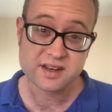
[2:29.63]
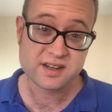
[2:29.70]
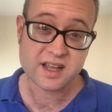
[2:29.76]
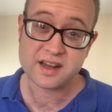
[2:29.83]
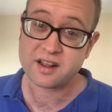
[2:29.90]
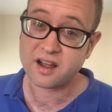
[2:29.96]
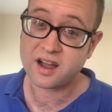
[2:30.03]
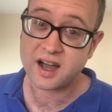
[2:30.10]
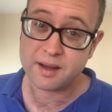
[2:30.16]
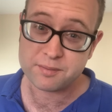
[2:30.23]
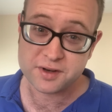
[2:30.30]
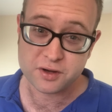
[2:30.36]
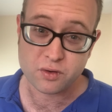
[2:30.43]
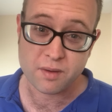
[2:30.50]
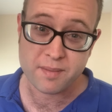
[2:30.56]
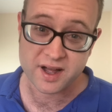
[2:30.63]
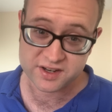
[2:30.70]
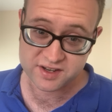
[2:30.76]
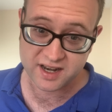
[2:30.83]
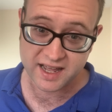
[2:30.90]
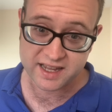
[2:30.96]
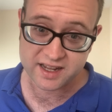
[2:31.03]
didn't come to a
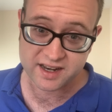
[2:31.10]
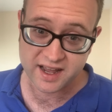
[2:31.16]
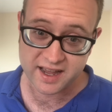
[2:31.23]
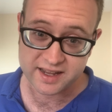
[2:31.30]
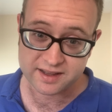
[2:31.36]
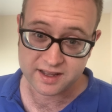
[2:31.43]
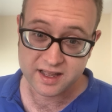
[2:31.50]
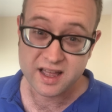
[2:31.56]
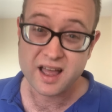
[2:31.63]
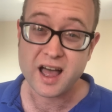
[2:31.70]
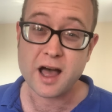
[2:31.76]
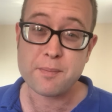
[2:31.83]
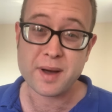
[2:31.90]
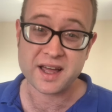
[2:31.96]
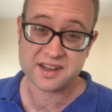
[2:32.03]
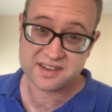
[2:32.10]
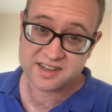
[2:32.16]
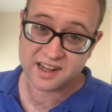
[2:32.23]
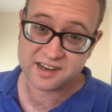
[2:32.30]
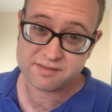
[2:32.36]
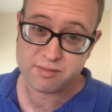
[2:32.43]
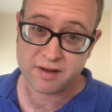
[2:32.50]
much later date, about
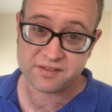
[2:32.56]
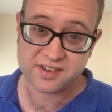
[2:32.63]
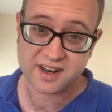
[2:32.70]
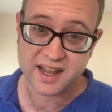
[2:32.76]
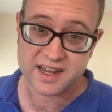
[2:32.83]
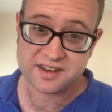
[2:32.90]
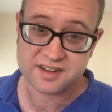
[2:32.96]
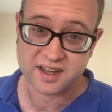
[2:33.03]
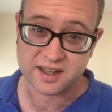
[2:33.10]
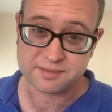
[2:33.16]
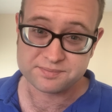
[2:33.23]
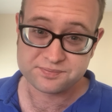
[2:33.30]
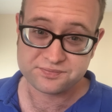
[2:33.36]
6 months later.